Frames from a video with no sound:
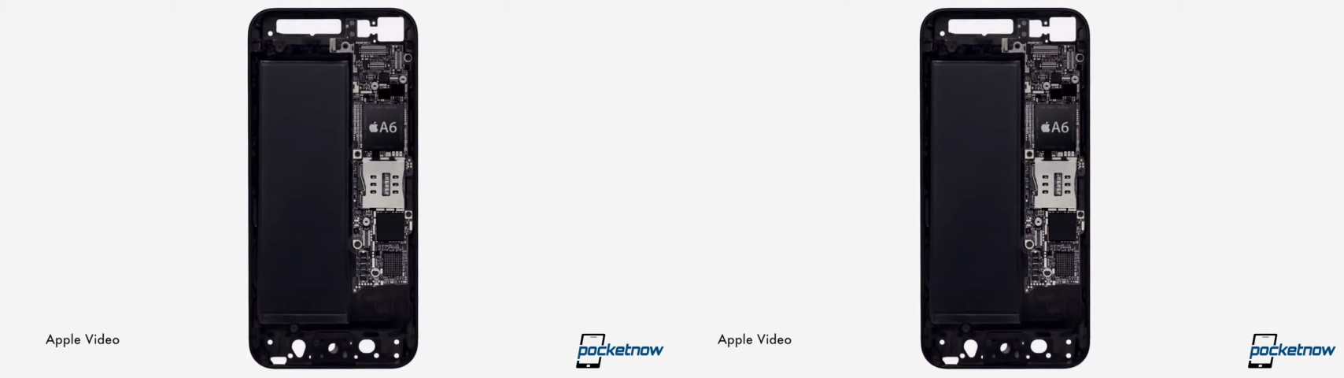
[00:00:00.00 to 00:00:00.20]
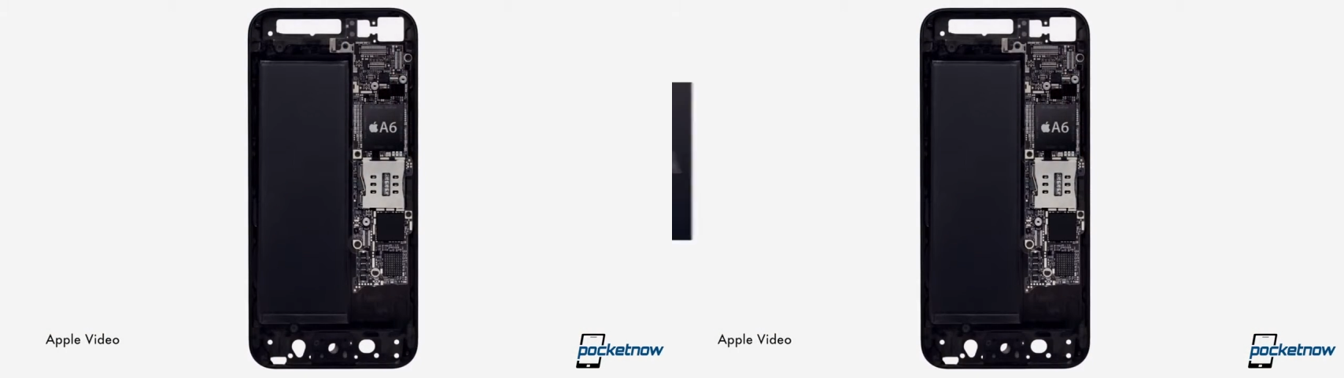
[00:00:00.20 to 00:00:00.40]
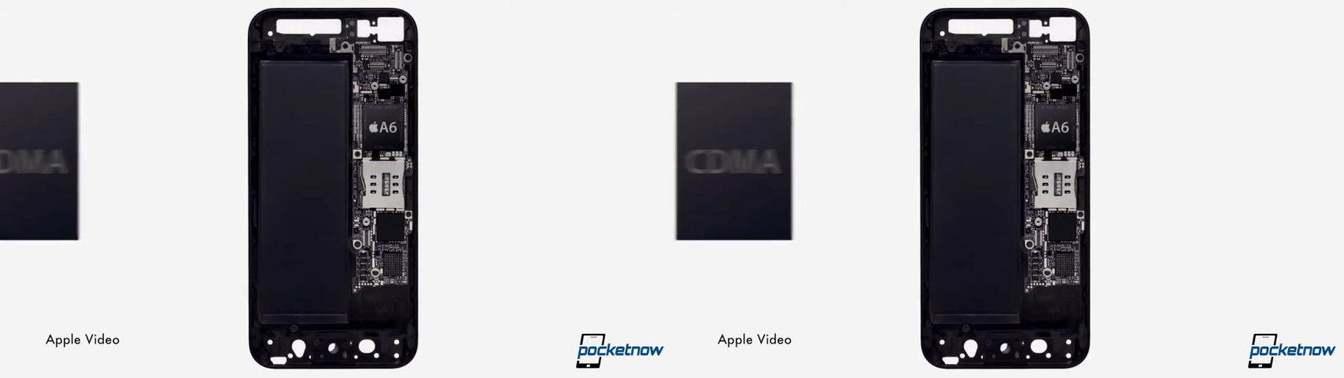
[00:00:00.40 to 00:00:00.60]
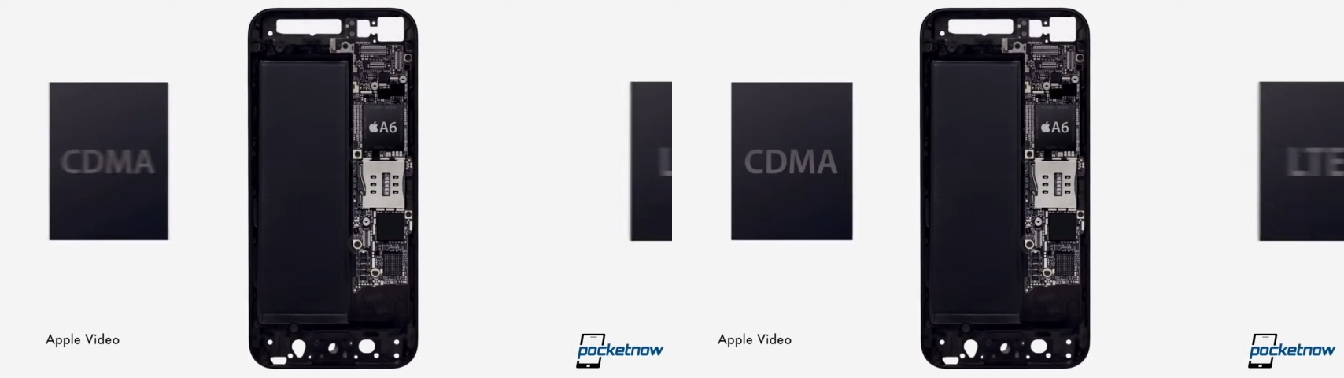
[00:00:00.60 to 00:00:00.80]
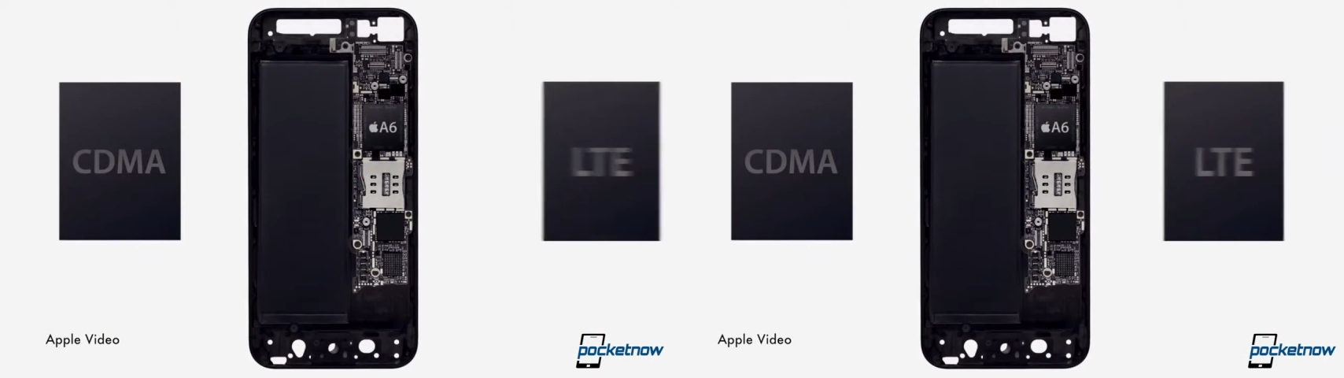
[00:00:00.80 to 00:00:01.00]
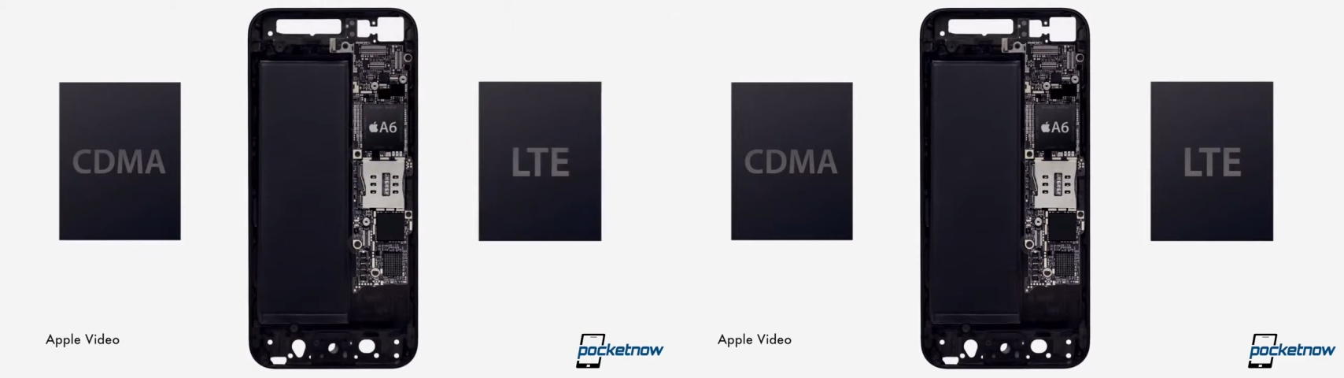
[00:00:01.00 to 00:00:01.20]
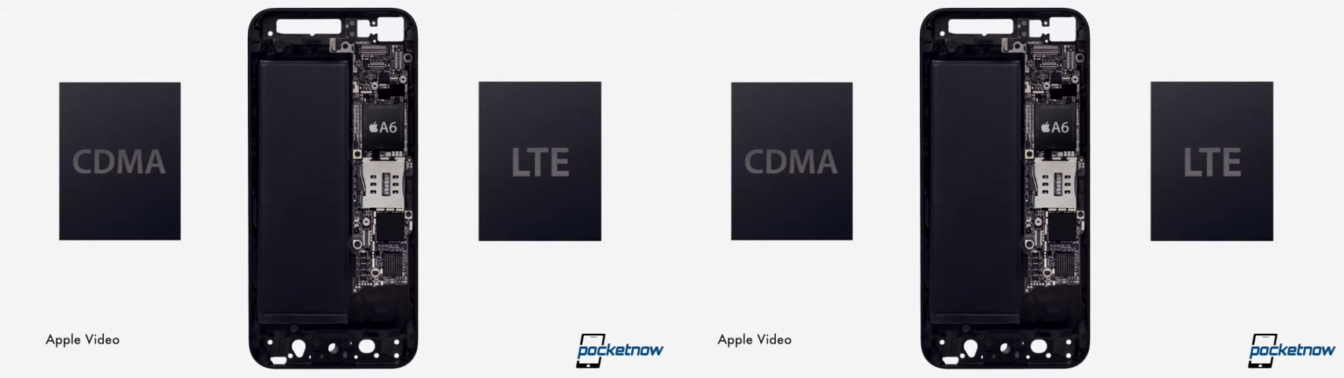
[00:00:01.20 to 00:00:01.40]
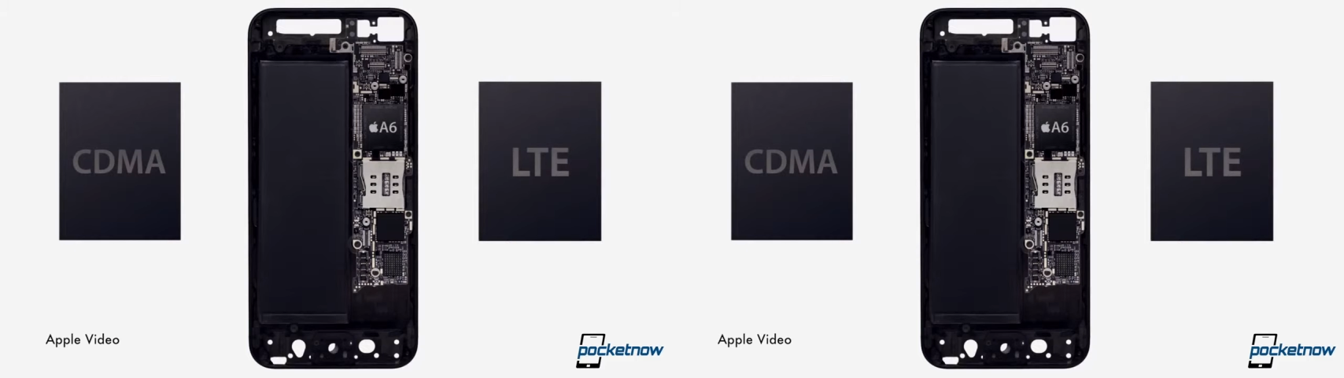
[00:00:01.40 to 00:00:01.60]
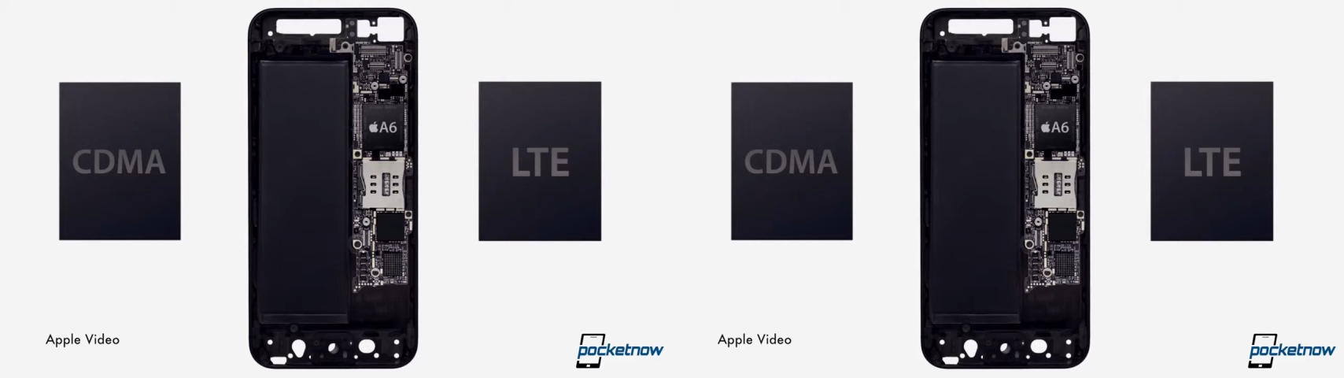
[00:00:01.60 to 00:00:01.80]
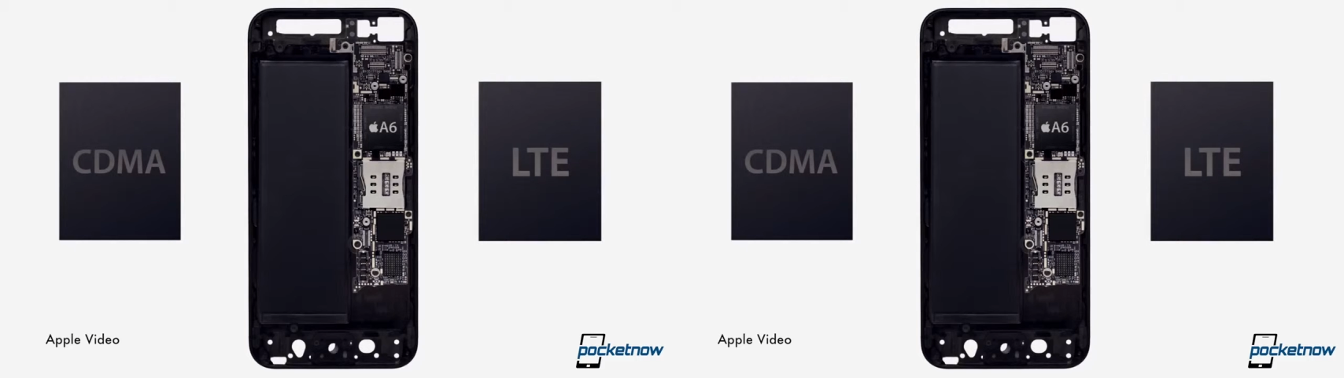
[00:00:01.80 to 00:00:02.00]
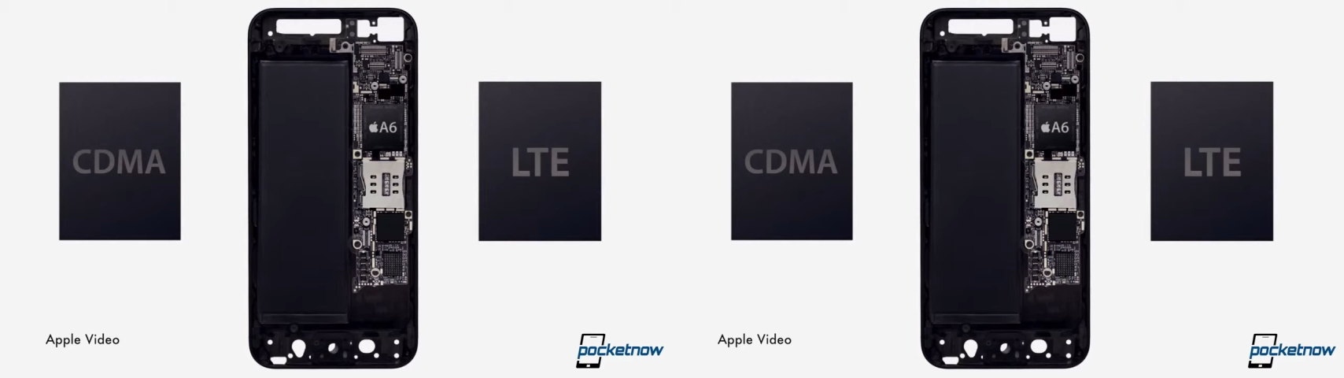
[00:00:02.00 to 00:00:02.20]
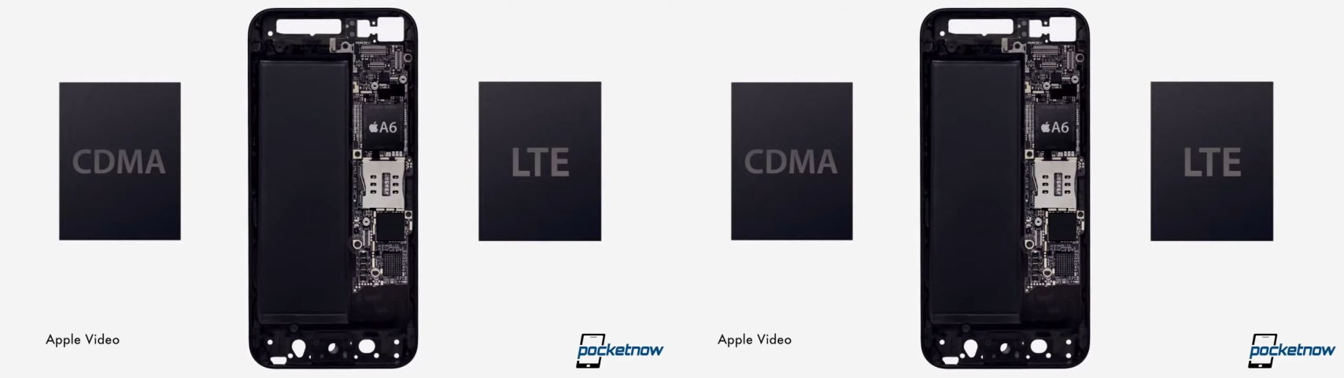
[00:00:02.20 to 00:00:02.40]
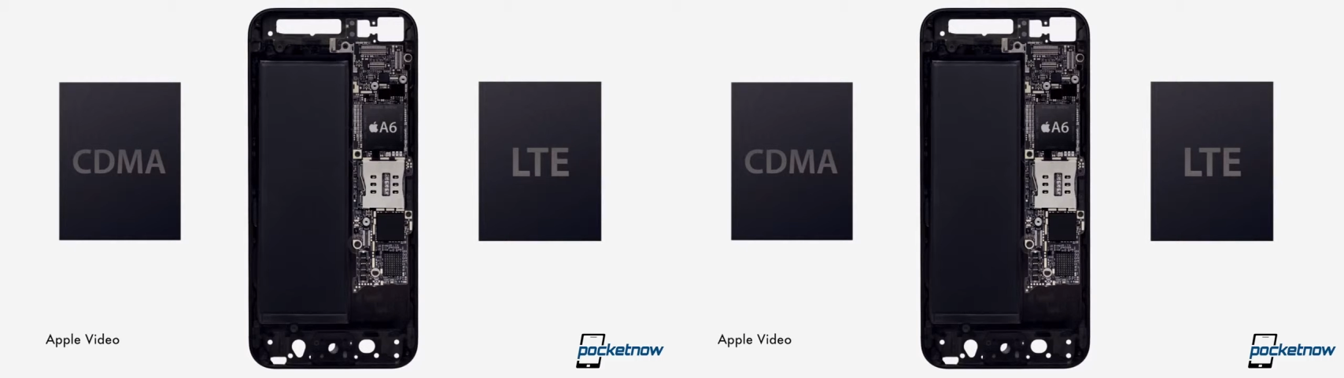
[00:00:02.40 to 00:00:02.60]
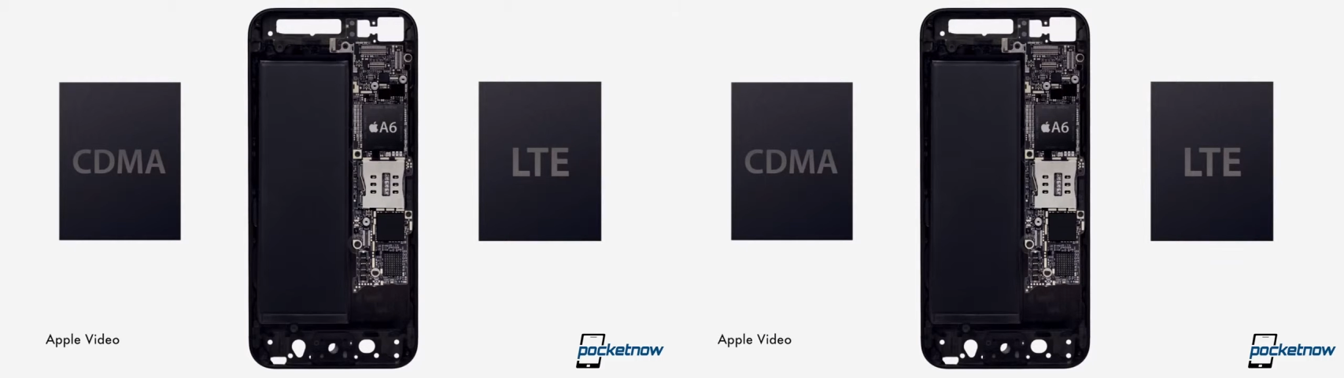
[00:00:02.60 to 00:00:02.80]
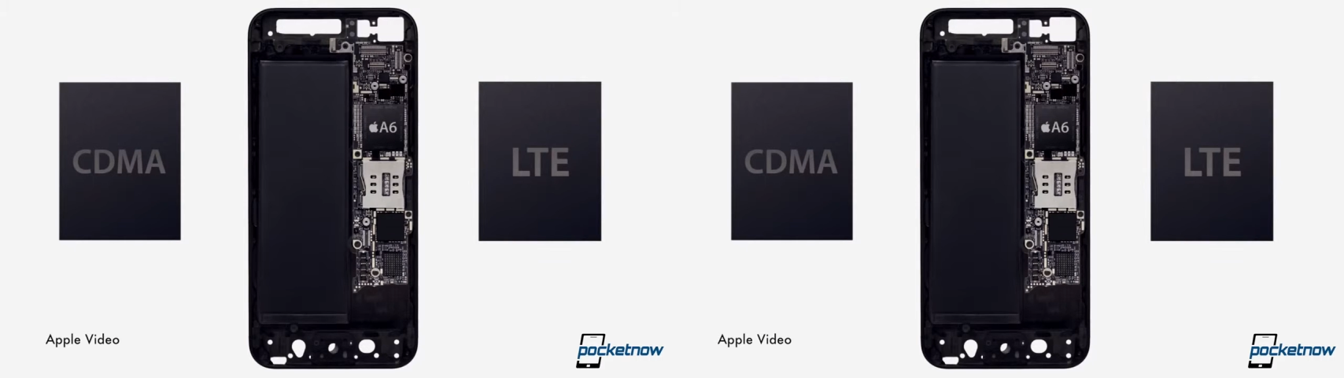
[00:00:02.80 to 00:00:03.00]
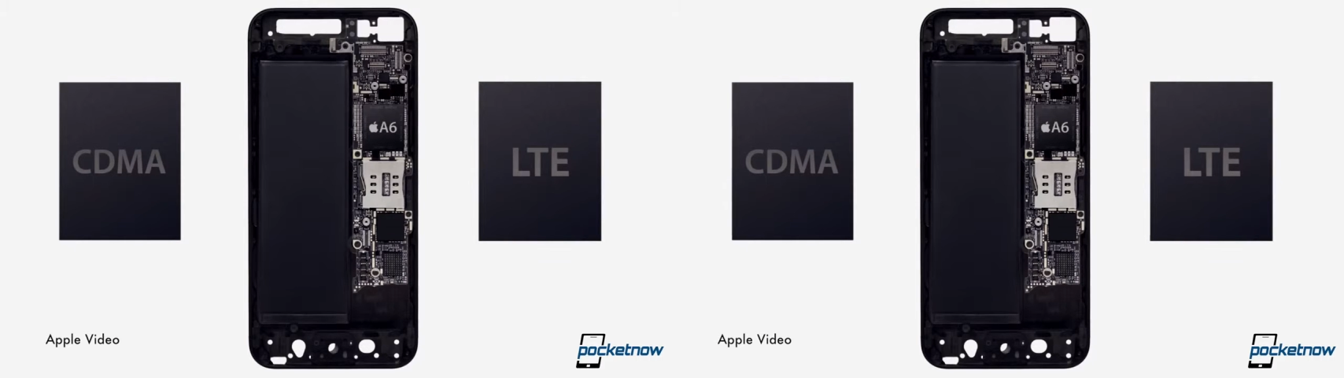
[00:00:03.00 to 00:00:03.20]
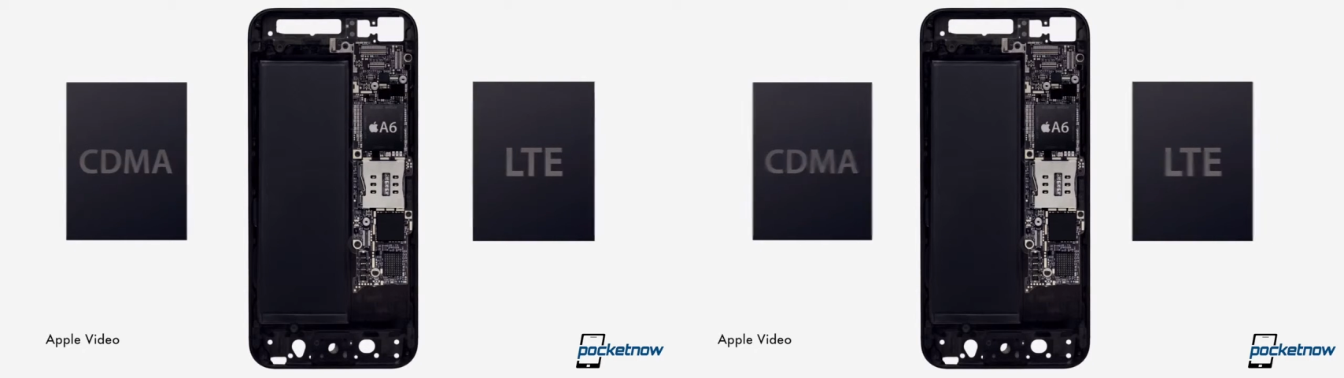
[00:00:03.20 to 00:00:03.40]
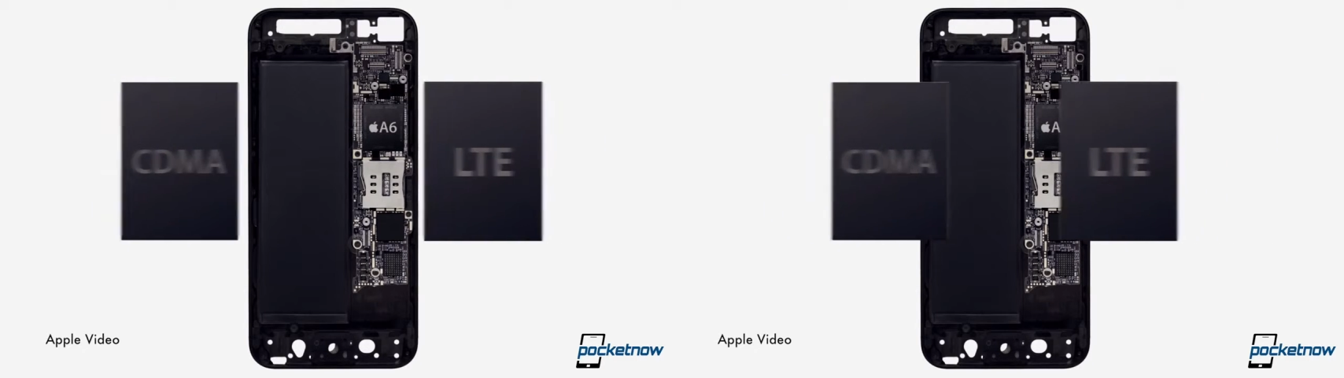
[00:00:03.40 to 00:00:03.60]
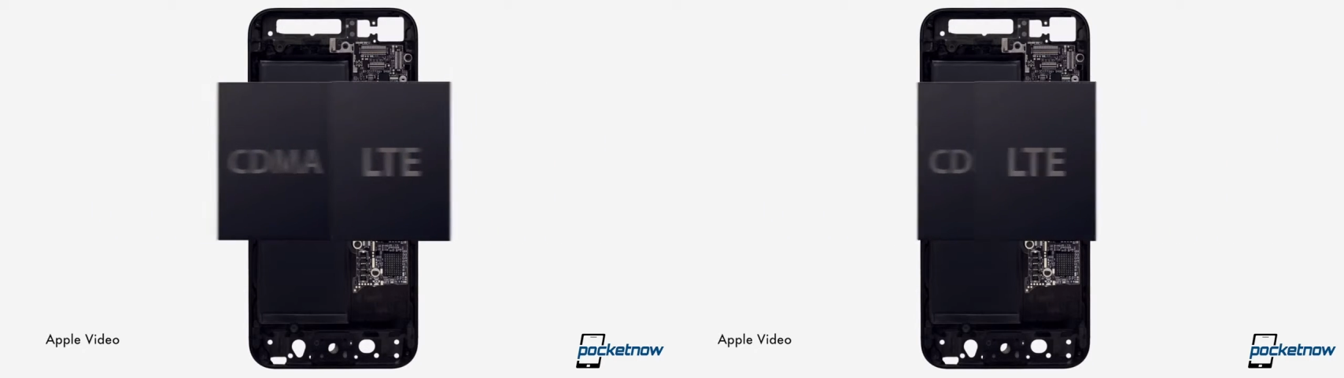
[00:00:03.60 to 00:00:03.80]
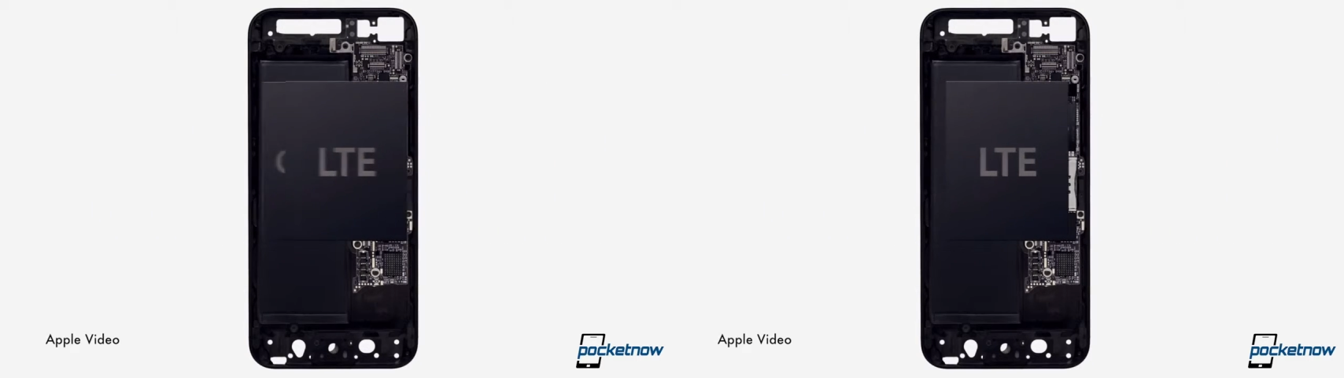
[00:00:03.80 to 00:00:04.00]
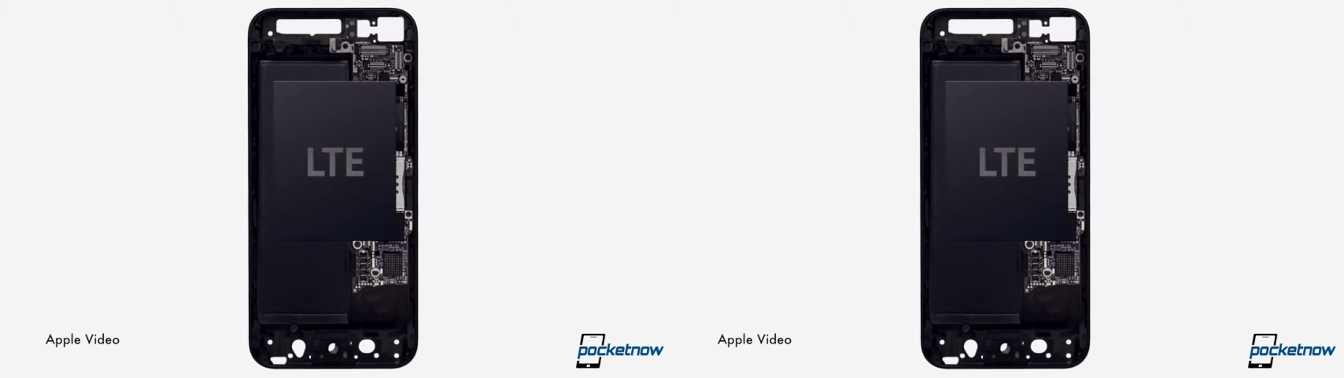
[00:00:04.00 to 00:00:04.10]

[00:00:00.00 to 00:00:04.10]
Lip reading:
No face is visible, so there are no lips to read.